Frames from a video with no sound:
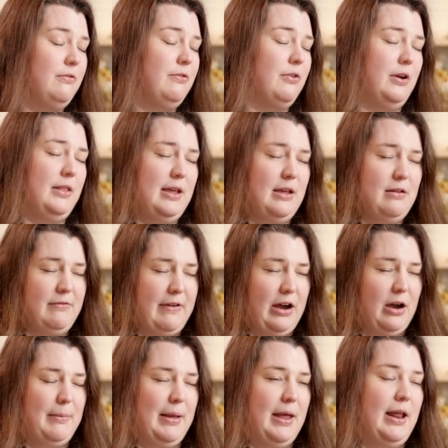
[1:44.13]
for the
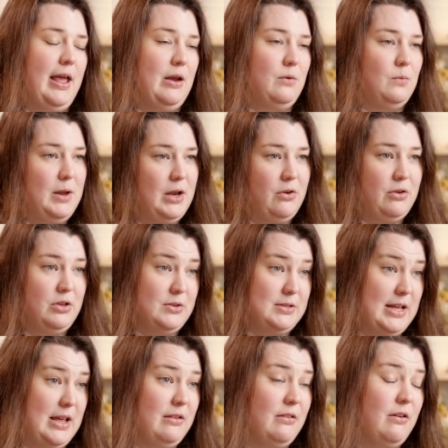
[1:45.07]
environment, and we don't use
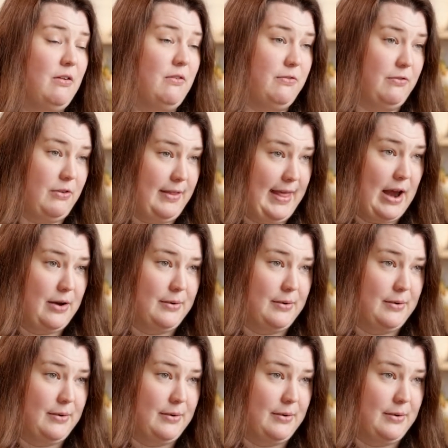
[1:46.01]
it for that